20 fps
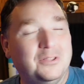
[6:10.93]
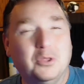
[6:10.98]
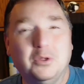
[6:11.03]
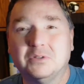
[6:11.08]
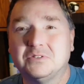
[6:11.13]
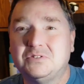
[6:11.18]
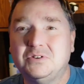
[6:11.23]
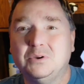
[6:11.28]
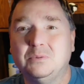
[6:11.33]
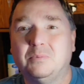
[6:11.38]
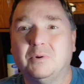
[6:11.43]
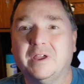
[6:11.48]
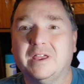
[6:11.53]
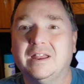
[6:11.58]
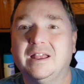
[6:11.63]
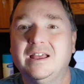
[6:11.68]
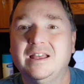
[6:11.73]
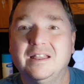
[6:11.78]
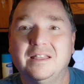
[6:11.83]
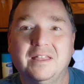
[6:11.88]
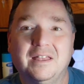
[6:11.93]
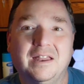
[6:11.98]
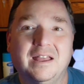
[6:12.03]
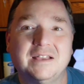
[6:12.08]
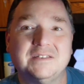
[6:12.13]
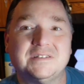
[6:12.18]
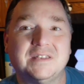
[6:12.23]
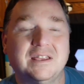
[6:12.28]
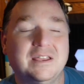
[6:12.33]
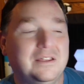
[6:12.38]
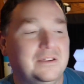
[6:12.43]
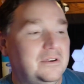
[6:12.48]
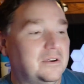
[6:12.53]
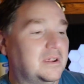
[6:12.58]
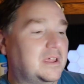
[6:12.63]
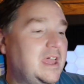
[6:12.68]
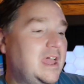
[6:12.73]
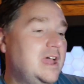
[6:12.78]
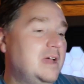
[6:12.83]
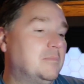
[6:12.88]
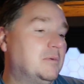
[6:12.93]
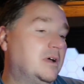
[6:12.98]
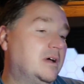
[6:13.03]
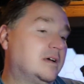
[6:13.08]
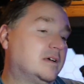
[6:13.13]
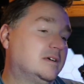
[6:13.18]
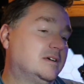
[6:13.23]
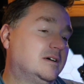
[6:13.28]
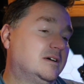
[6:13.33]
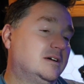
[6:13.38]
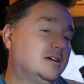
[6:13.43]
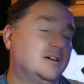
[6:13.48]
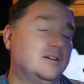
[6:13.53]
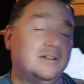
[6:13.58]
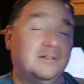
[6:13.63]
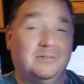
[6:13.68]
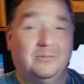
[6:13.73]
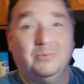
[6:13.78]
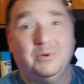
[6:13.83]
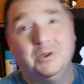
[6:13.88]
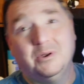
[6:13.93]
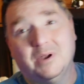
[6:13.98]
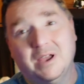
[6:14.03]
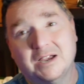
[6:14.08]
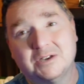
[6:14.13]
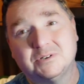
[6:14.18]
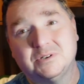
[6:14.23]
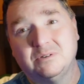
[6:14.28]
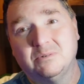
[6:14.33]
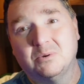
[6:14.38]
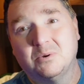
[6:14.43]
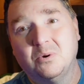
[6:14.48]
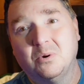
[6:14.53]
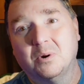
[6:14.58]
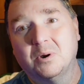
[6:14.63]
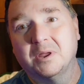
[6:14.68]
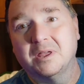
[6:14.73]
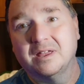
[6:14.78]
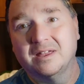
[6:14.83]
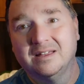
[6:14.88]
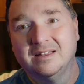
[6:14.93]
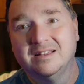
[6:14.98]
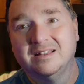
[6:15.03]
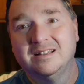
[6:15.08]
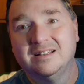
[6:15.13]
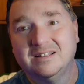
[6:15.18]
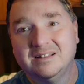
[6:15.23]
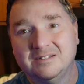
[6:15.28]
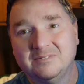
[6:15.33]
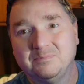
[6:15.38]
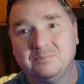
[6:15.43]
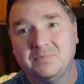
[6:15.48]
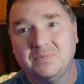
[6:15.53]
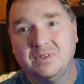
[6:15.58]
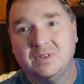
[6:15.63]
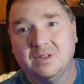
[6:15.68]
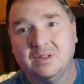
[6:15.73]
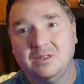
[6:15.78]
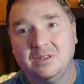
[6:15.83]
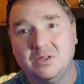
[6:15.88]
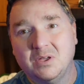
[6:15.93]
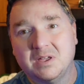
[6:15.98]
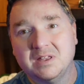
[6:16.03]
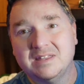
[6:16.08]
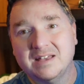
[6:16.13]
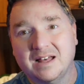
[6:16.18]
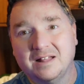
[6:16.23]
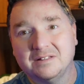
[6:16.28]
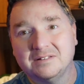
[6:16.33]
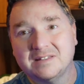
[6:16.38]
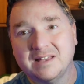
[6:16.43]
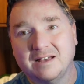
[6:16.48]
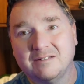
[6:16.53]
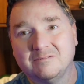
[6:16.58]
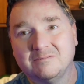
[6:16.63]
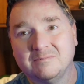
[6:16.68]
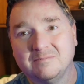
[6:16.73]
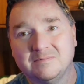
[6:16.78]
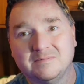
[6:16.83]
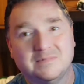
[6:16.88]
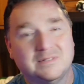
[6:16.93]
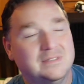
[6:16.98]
A little too bright. The nice thing in your camera, when you're actually recording, you can dial it down.